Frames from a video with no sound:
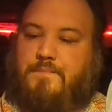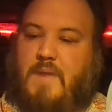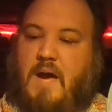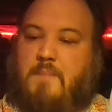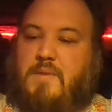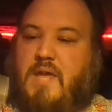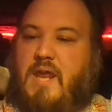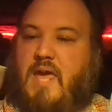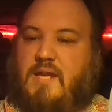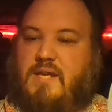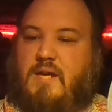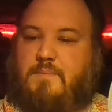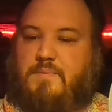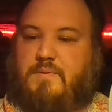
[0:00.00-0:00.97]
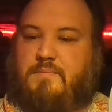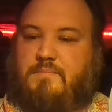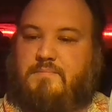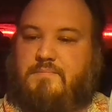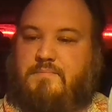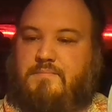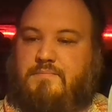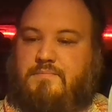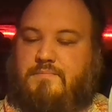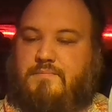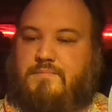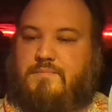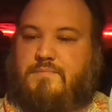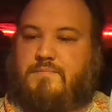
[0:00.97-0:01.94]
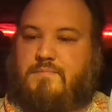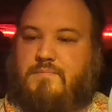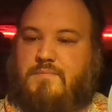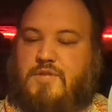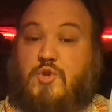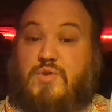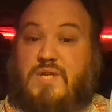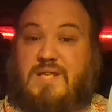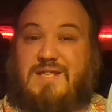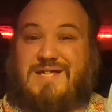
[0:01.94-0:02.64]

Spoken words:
I'm going to end up using